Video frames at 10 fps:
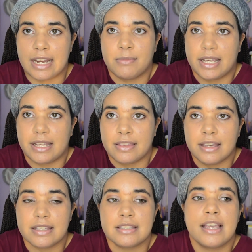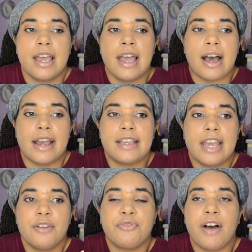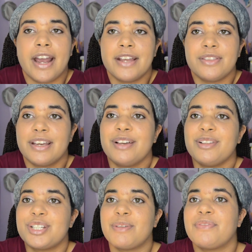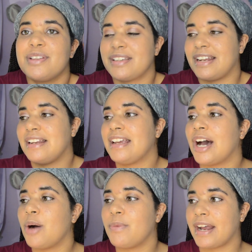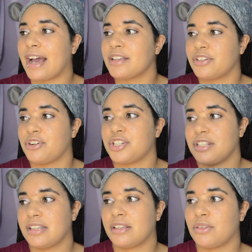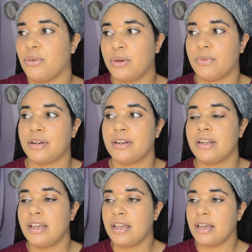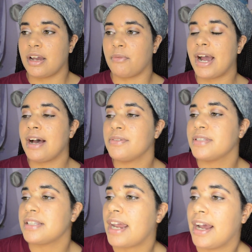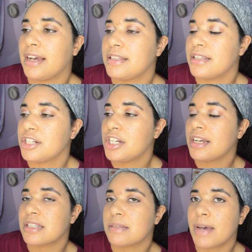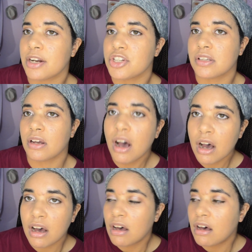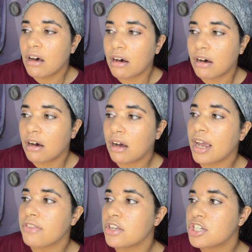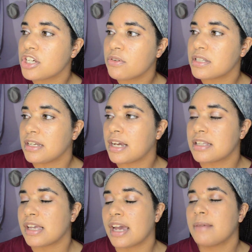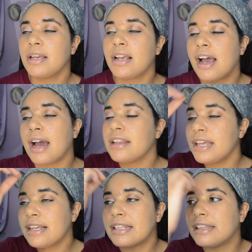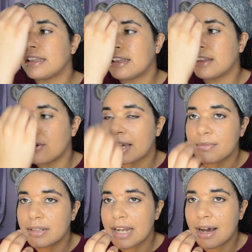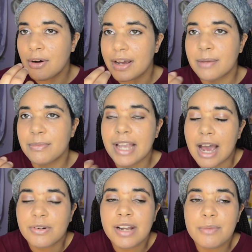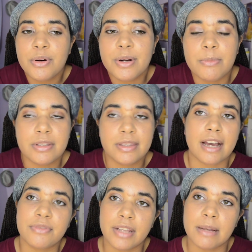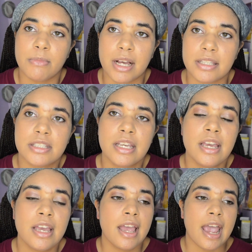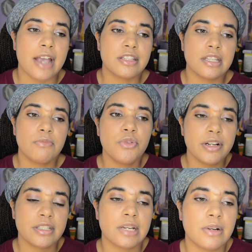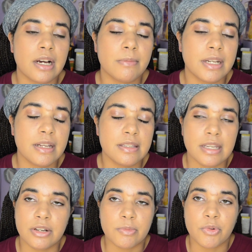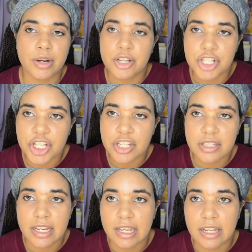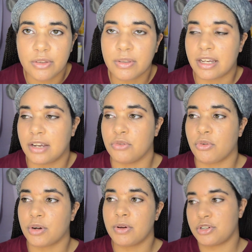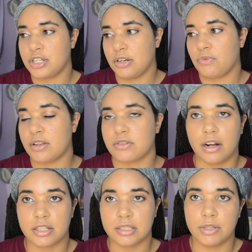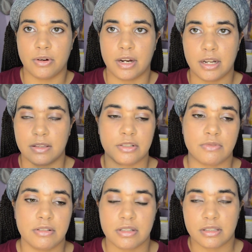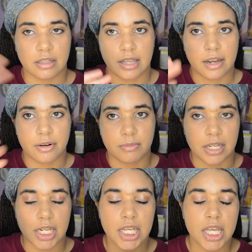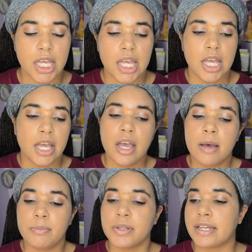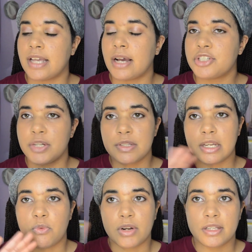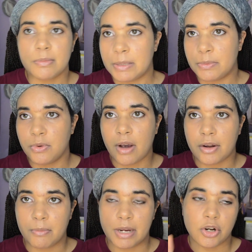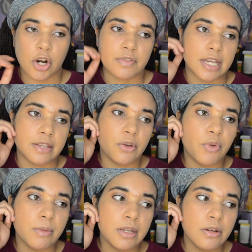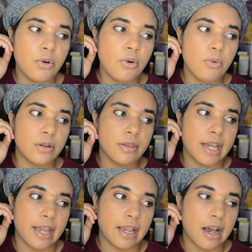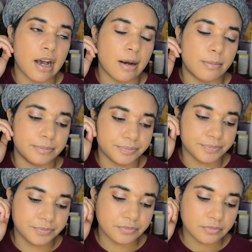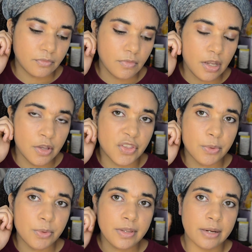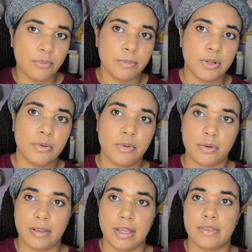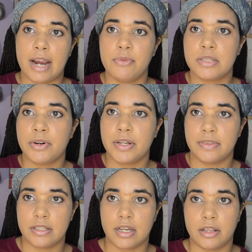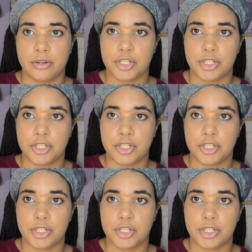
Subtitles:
and I'm like, this, I can't find the English muffins and I need help. And I ask her, she's like the only one around, and she gets mad and she's like and then she goes and gets it, and I'm like, I like look up now and I'm like, how did I put up with that for like months? And some mornings I would come in and say good morning and she just like either like ignored me or she didn't want to talk to me or anything, so I just like let her be. But like that, she was like one of the people who got on my nerves. And the women who were like there were like women who were like, I was wearing this colored